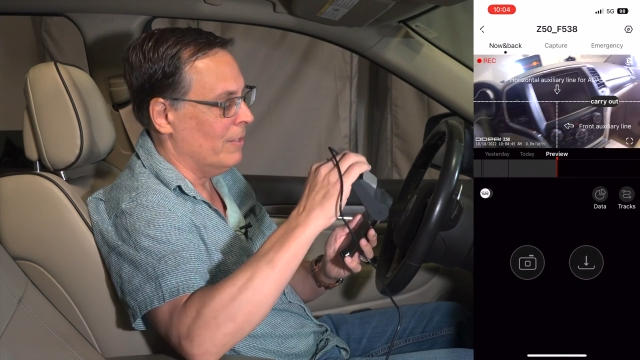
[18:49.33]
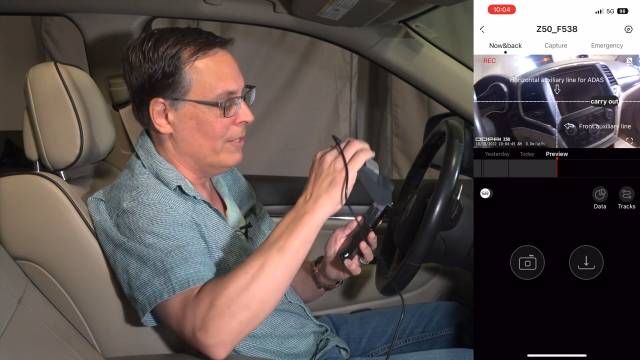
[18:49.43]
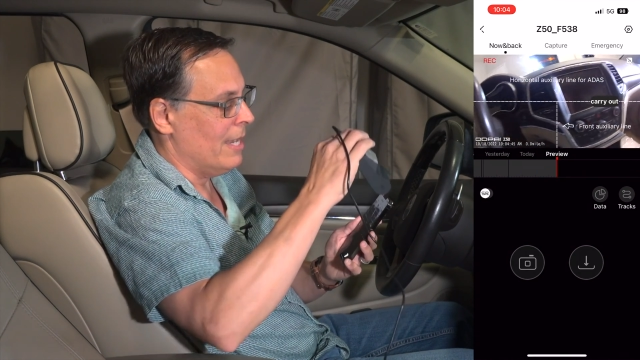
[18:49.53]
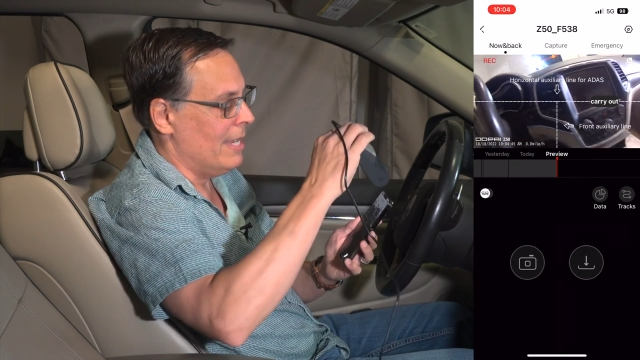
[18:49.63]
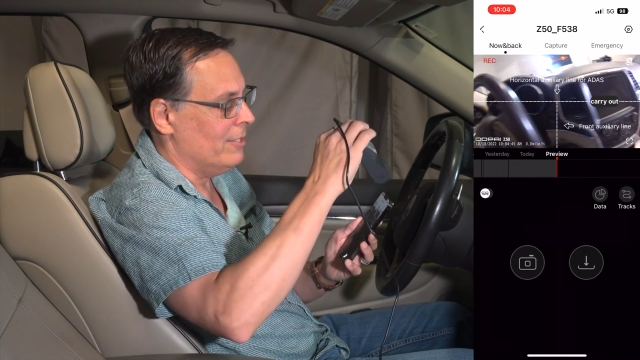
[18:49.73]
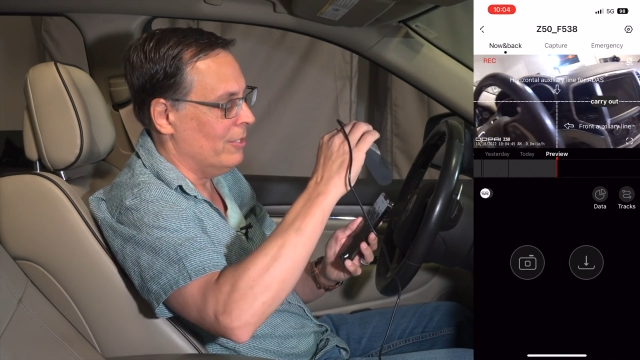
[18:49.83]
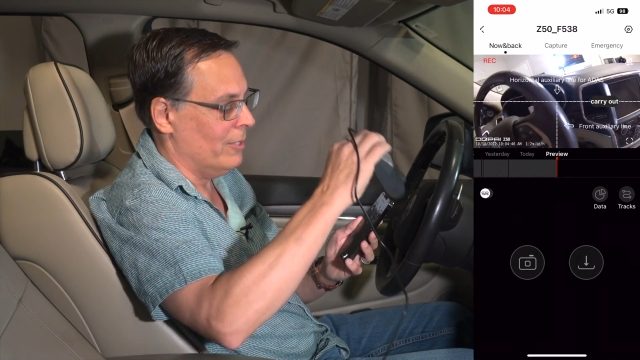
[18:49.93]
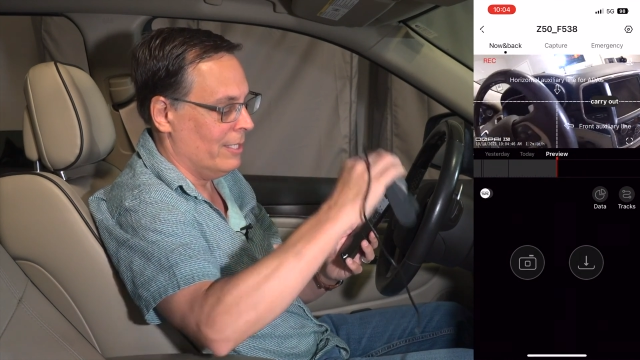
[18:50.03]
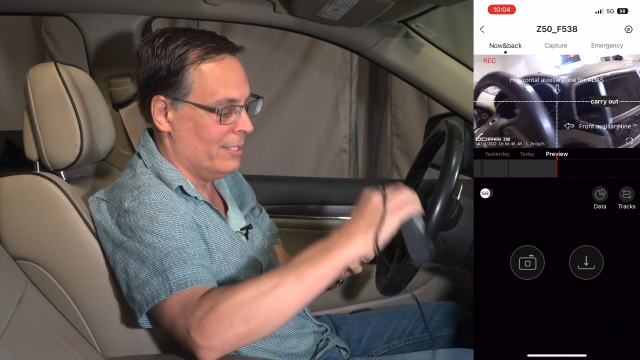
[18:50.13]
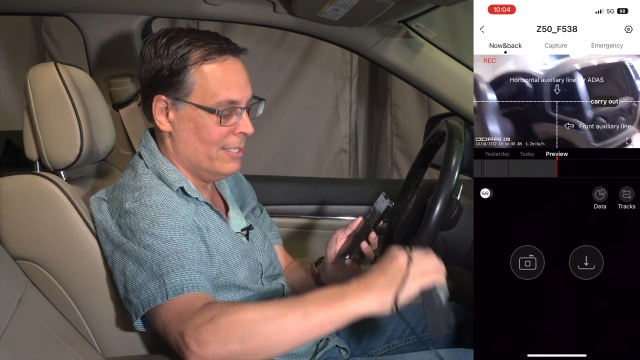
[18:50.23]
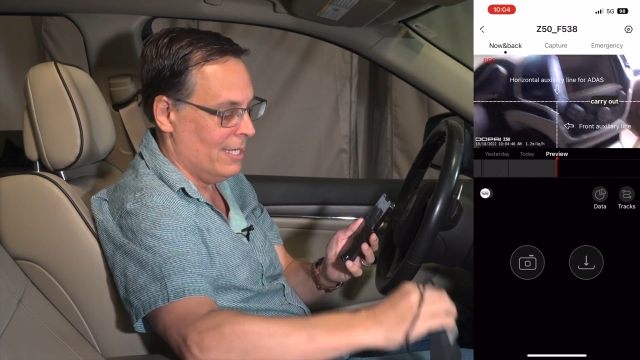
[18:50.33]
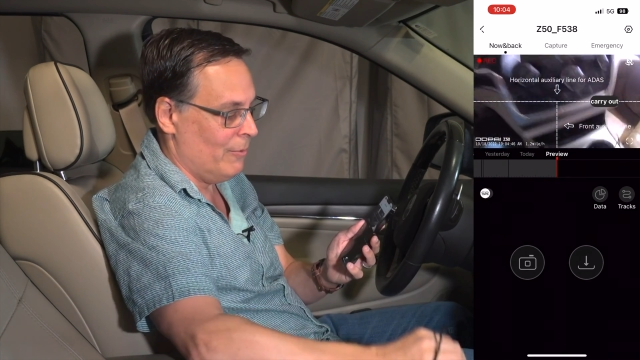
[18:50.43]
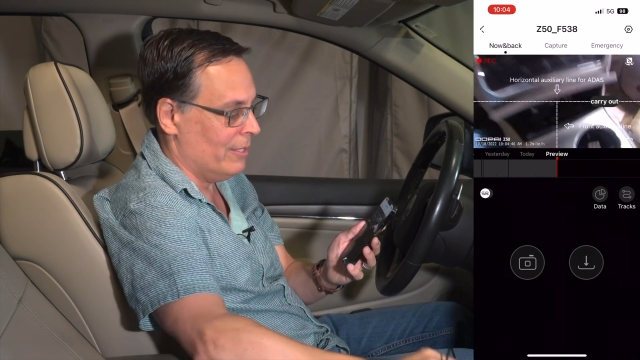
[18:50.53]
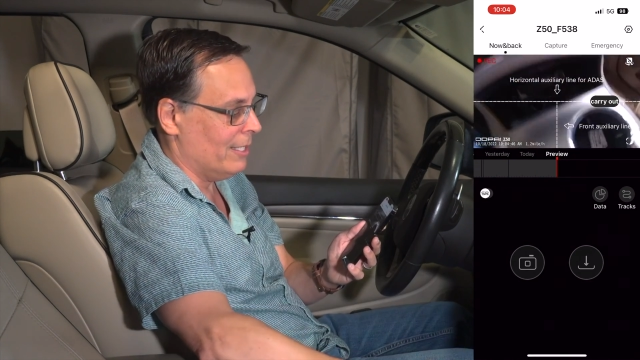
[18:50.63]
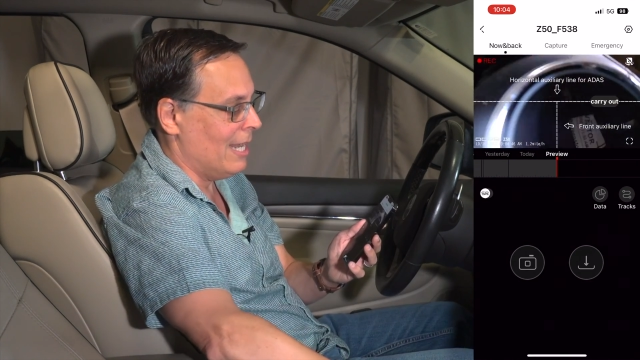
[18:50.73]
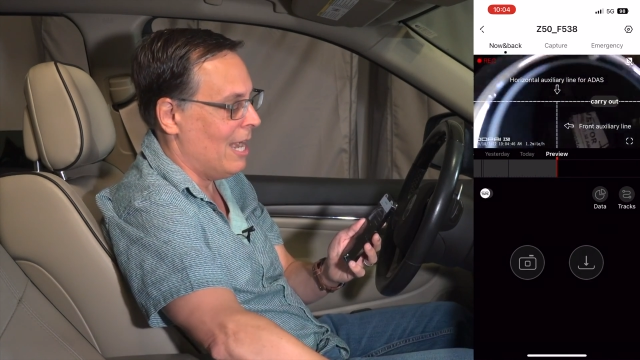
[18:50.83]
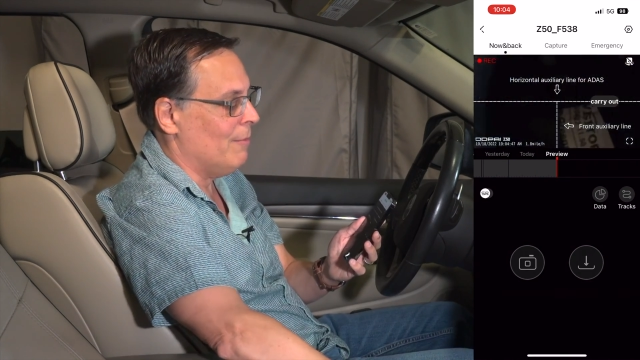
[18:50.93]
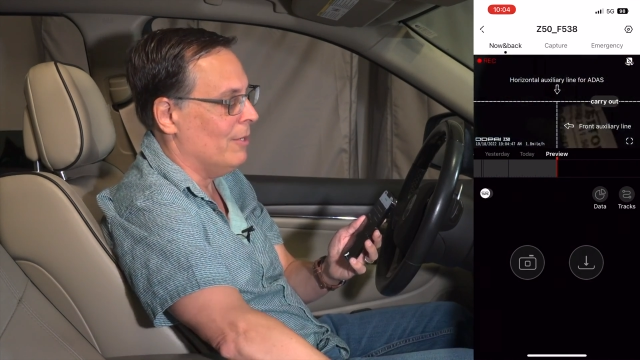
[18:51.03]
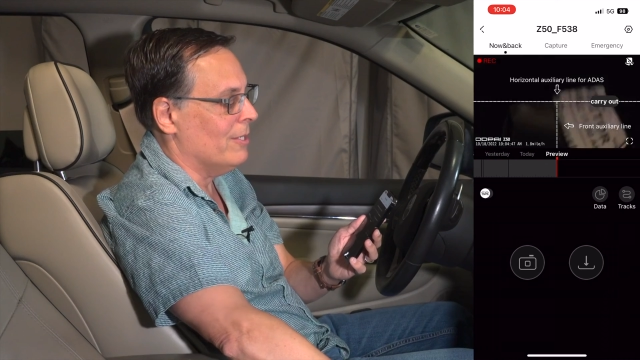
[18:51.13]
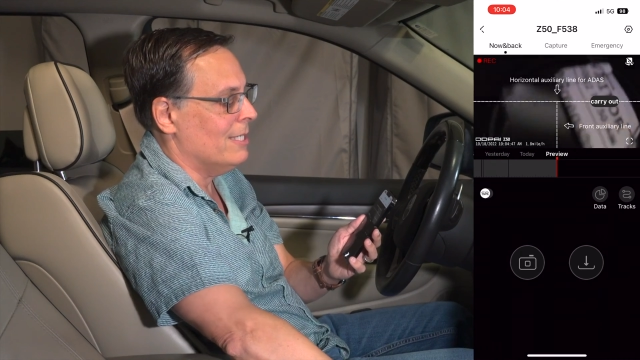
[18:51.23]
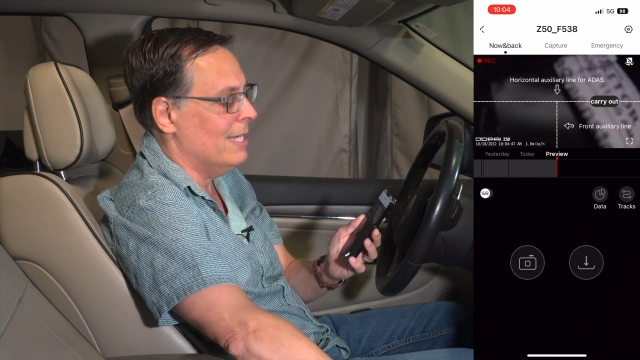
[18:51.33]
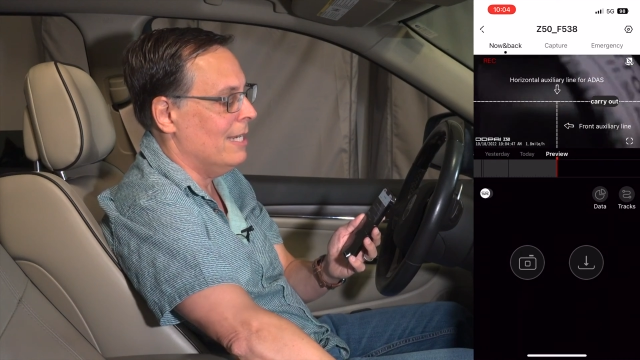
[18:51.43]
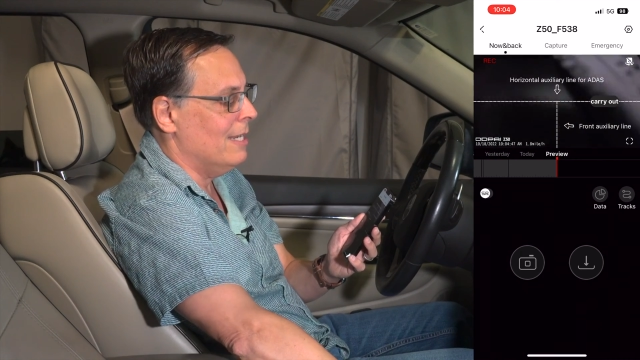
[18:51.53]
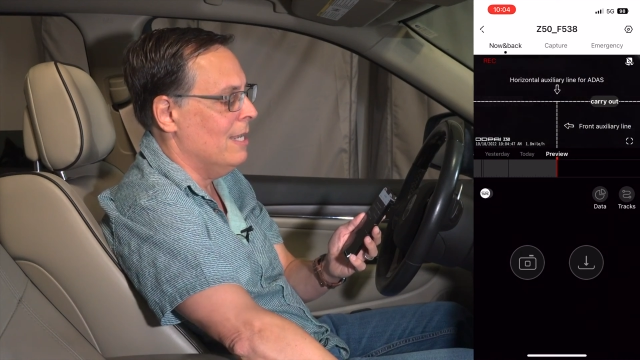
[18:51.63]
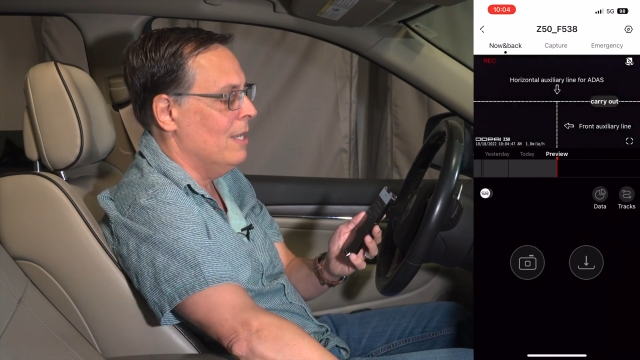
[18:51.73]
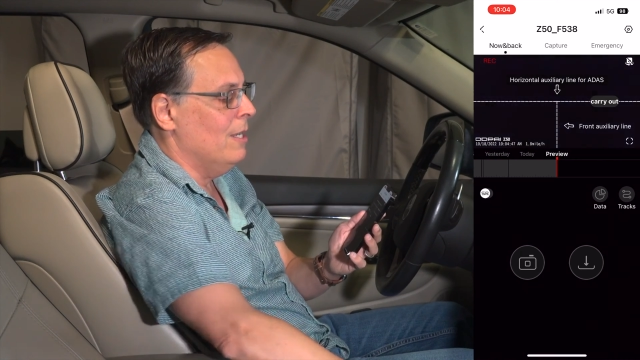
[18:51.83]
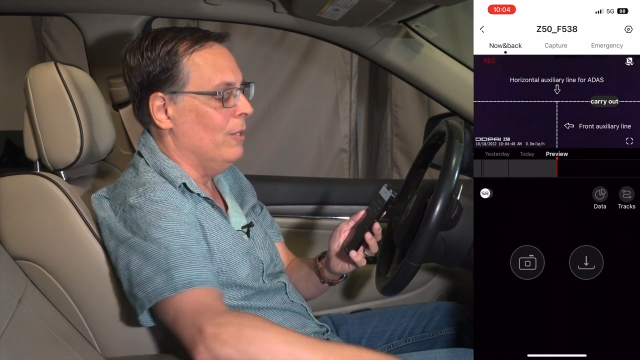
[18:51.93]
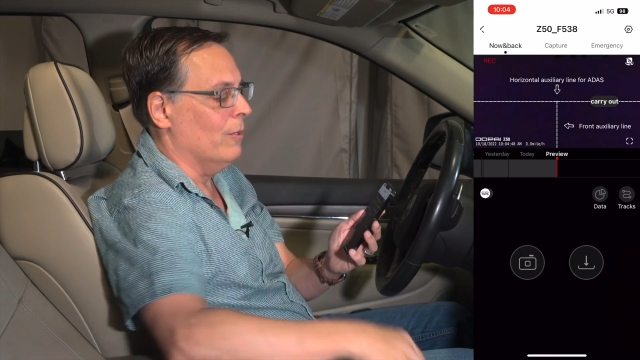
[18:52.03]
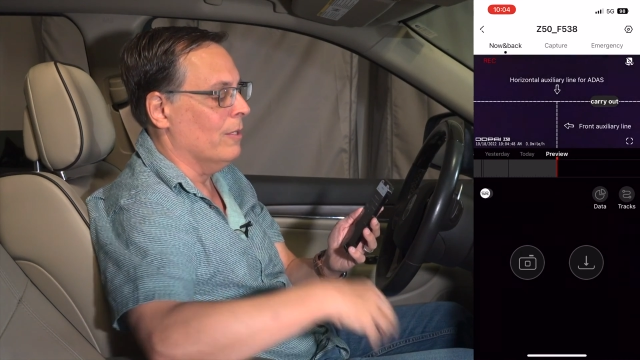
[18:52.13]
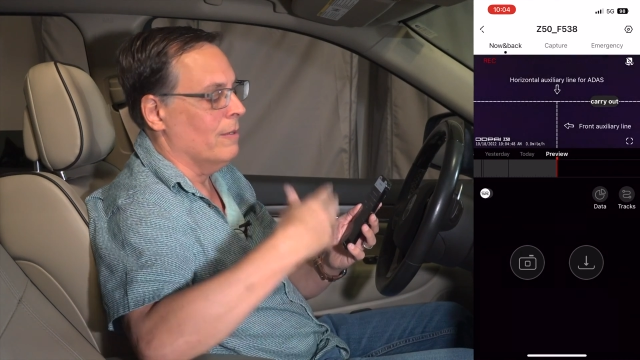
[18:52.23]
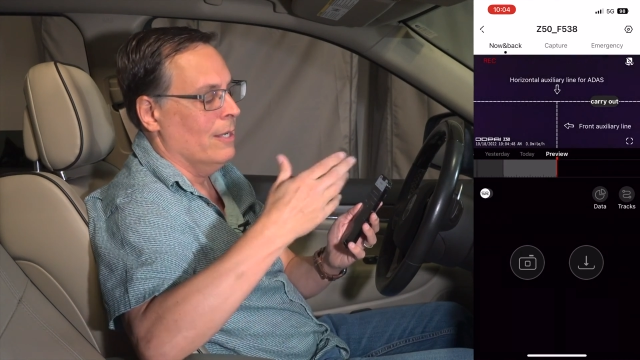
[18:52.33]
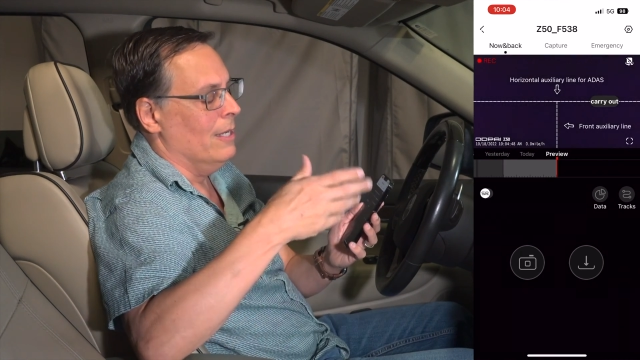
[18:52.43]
Okay, so you can see what the camera is seeing. You can,